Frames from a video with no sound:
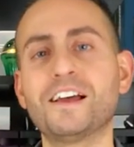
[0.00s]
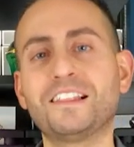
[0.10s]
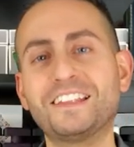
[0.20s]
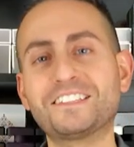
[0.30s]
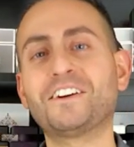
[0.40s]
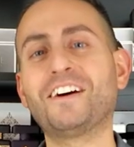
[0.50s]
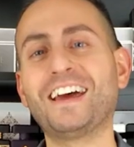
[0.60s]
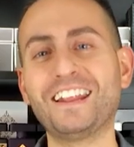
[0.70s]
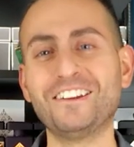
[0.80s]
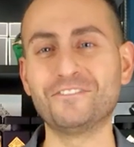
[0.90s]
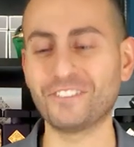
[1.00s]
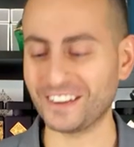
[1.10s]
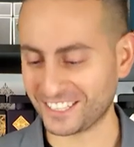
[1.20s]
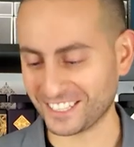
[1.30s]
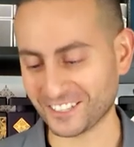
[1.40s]
Let's go ahead and
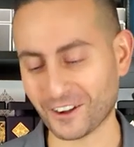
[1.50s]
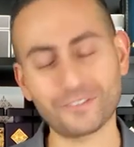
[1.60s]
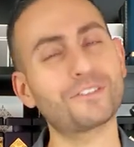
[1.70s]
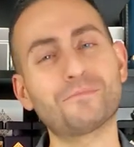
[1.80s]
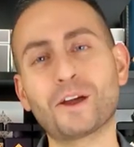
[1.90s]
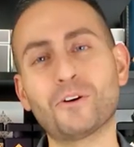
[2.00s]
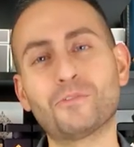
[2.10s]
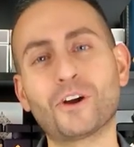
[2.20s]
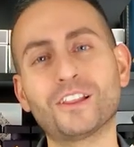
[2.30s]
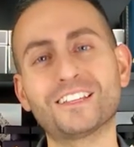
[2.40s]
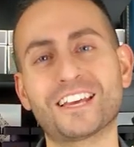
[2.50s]
finish things off with my overall